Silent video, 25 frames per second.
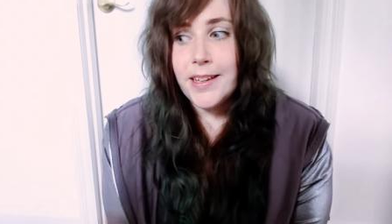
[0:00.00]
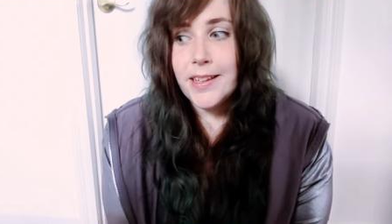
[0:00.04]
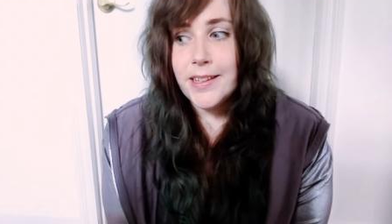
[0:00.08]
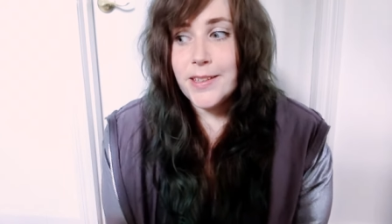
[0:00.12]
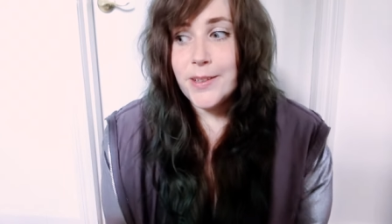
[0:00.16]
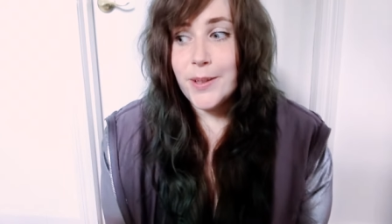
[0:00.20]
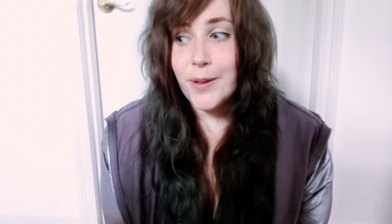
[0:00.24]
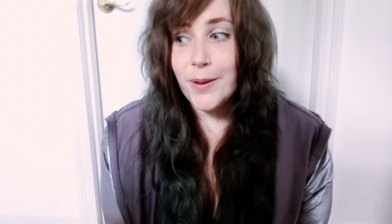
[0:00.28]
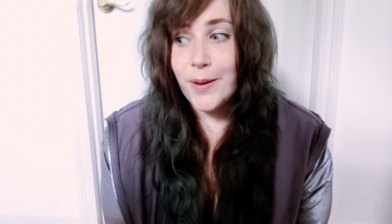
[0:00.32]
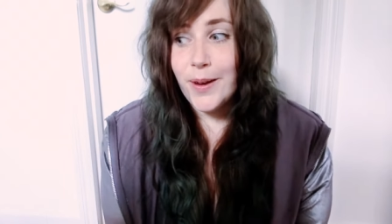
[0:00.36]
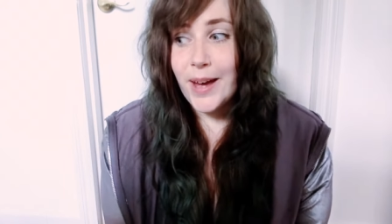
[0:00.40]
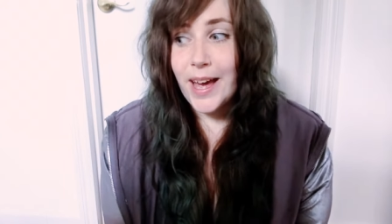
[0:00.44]

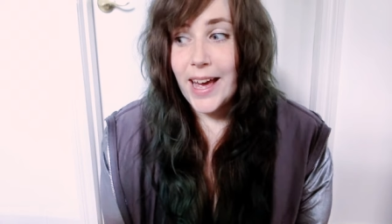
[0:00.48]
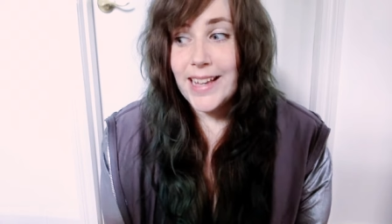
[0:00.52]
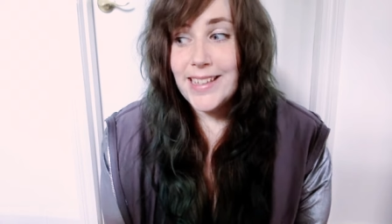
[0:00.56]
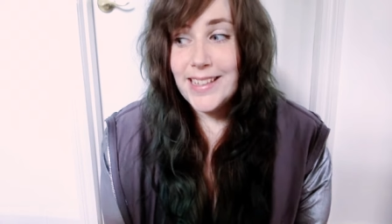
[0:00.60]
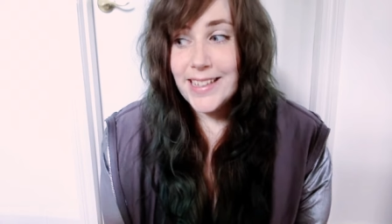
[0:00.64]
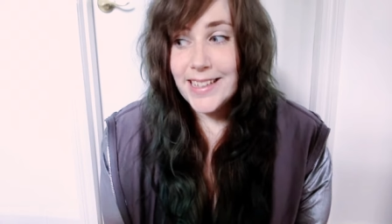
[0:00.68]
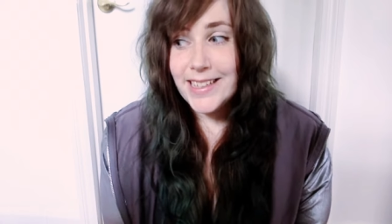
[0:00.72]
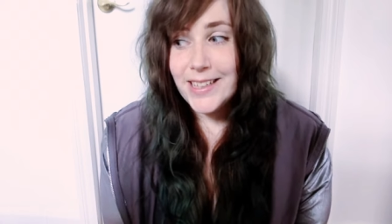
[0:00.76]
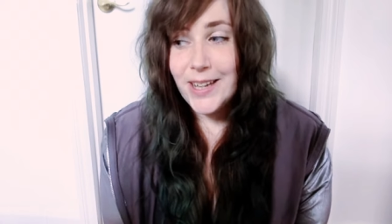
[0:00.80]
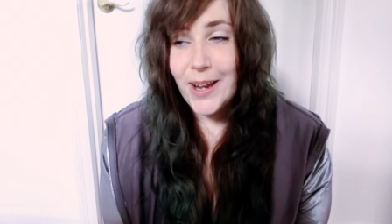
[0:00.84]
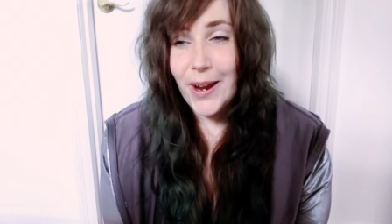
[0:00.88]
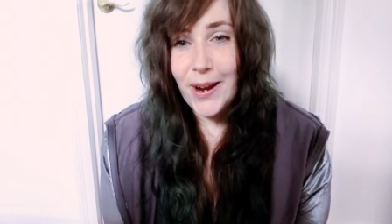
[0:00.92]
So
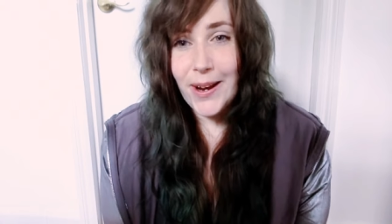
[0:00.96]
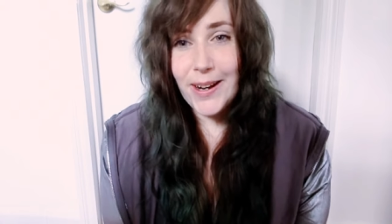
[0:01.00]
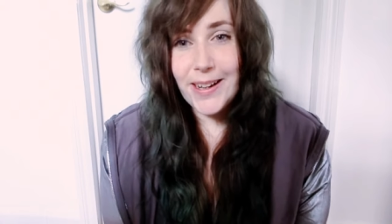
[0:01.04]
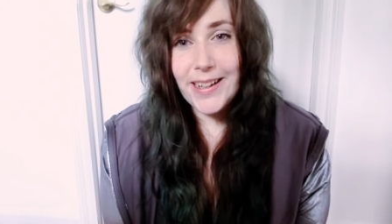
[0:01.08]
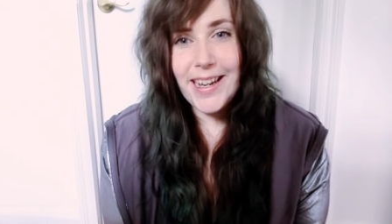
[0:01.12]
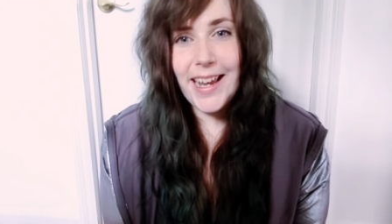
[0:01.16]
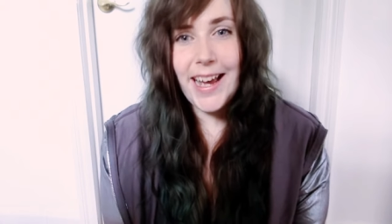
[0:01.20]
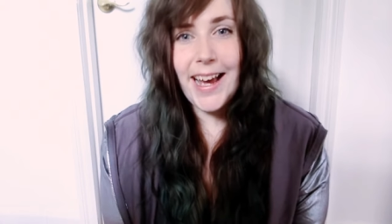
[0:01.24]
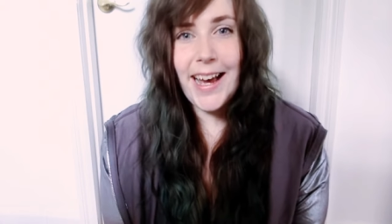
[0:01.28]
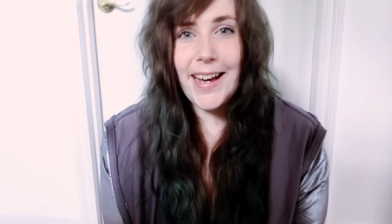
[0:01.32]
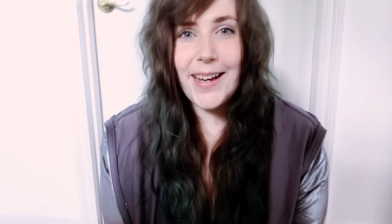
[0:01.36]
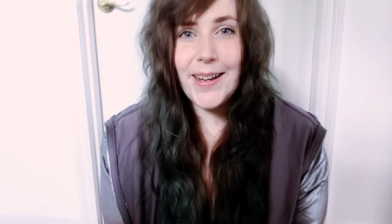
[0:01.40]
as it
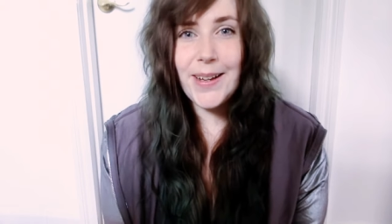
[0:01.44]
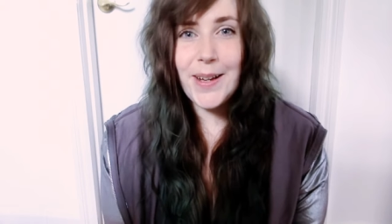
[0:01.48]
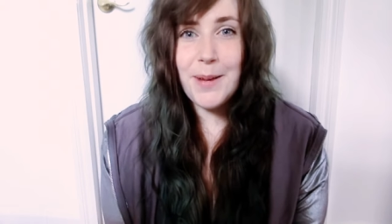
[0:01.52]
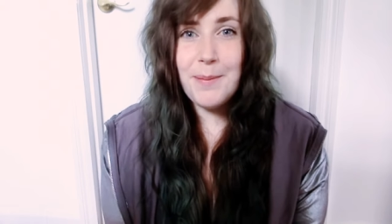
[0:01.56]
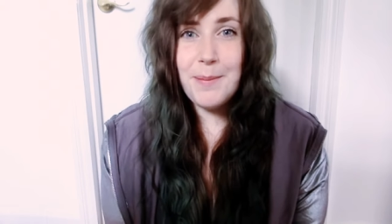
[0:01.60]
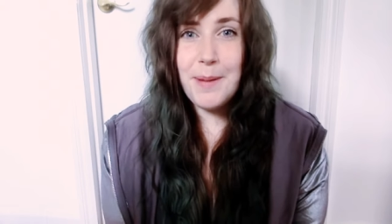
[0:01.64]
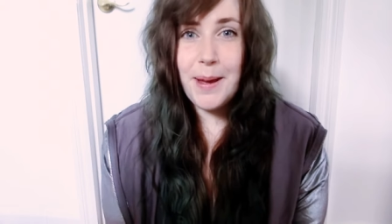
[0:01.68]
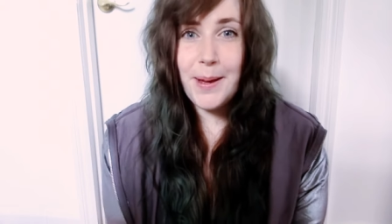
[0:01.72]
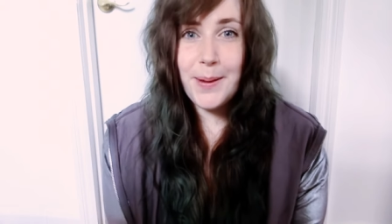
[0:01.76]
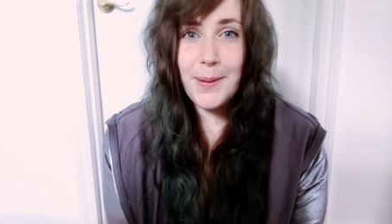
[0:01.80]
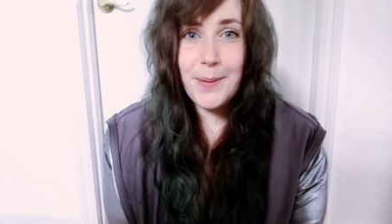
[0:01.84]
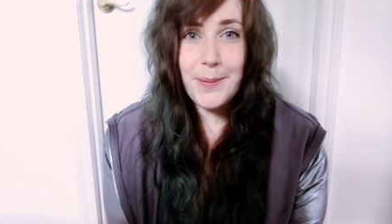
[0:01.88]
turned out,
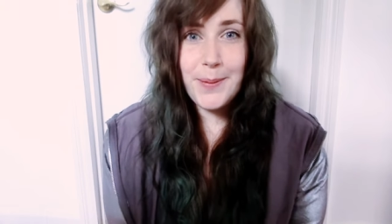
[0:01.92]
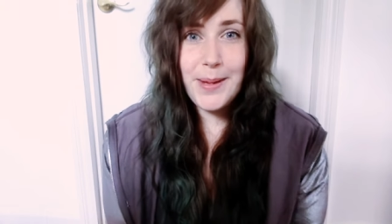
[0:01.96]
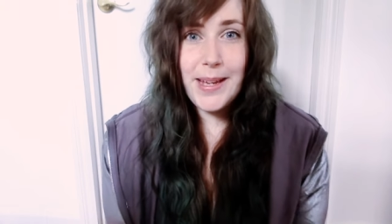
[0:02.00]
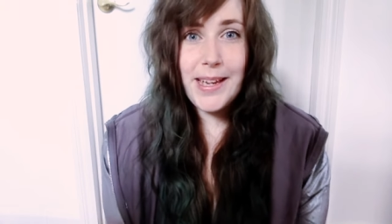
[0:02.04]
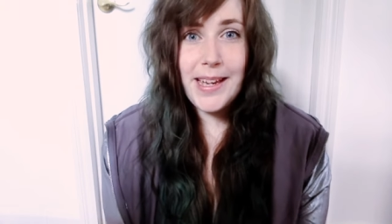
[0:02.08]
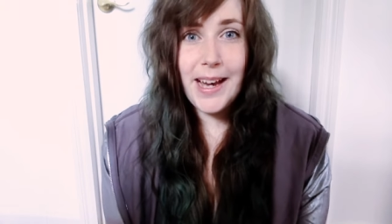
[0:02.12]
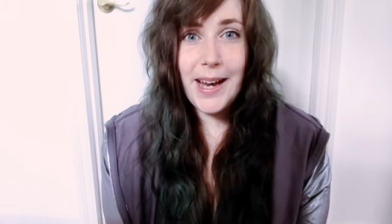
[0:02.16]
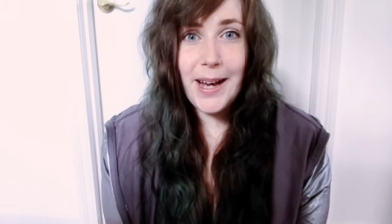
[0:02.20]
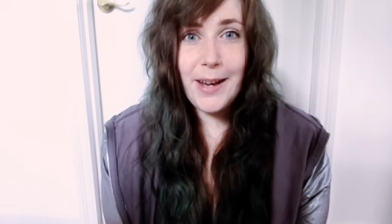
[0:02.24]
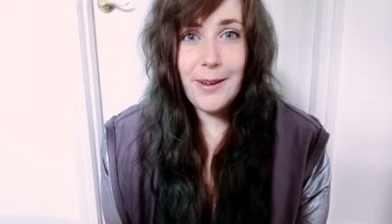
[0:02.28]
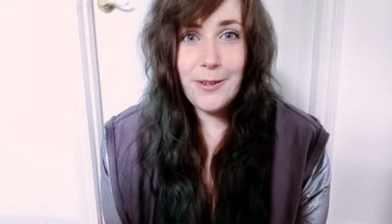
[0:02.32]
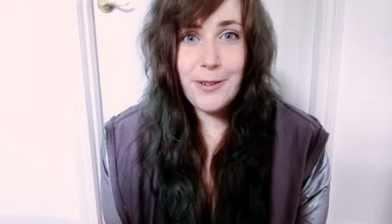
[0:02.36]
about a
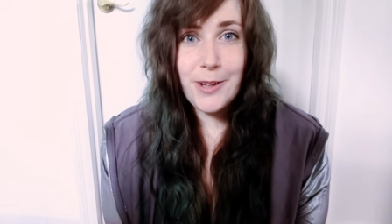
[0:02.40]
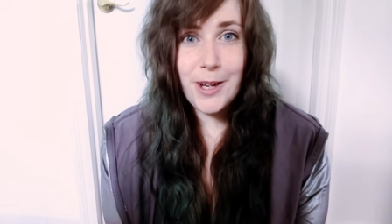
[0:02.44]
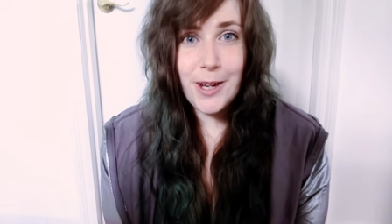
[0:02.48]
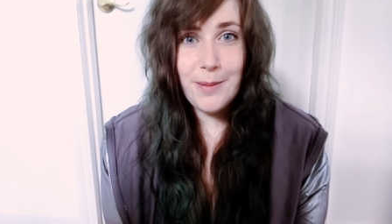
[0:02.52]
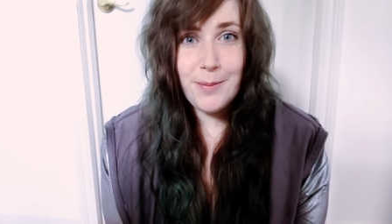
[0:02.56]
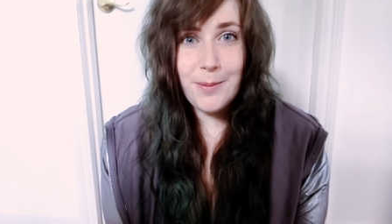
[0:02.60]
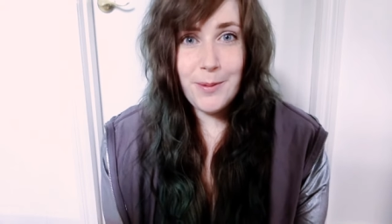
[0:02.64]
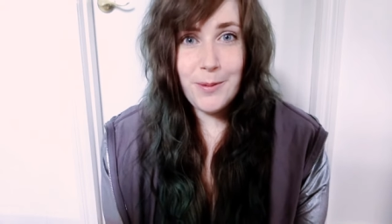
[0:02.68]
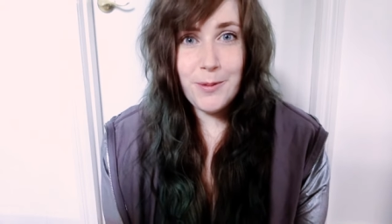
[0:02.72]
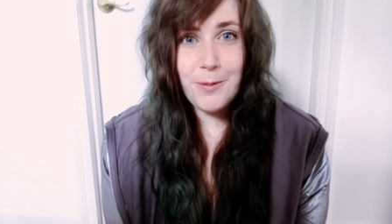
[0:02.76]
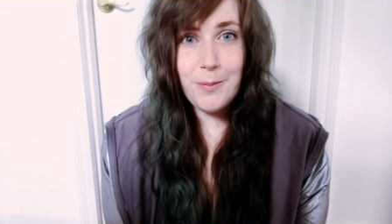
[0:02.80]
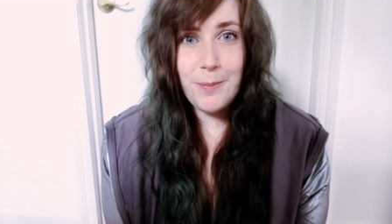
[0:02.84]
week after
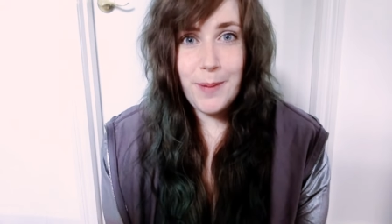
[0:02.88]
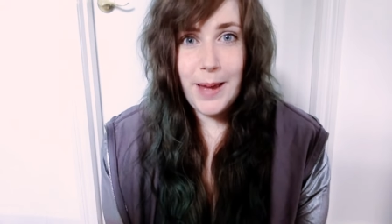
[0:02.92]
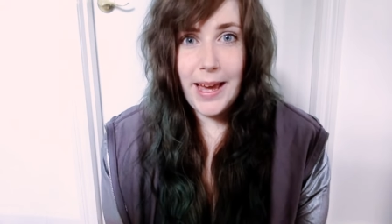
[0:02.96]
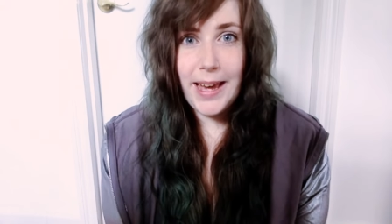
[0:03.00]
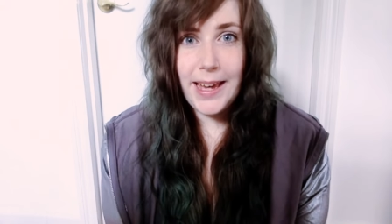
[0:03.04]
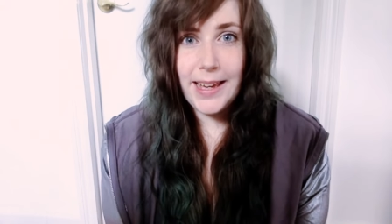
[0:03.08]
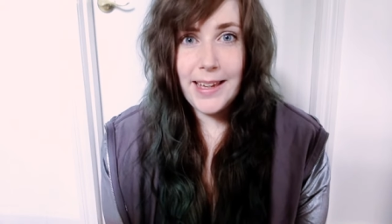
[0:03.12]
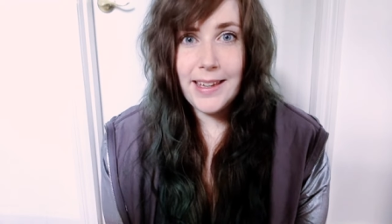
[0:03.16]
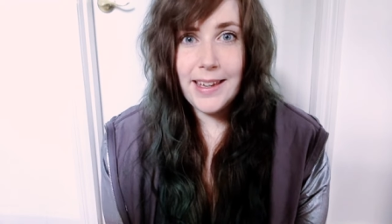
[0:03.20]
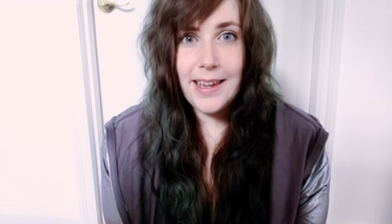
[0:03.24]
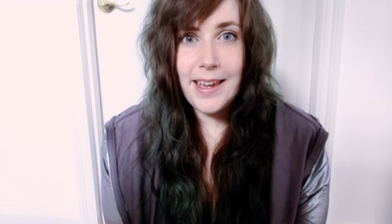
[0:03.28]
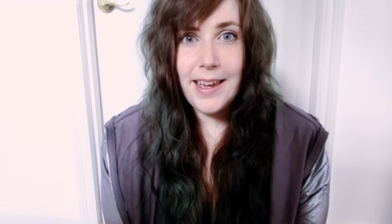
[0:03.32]
I moved back,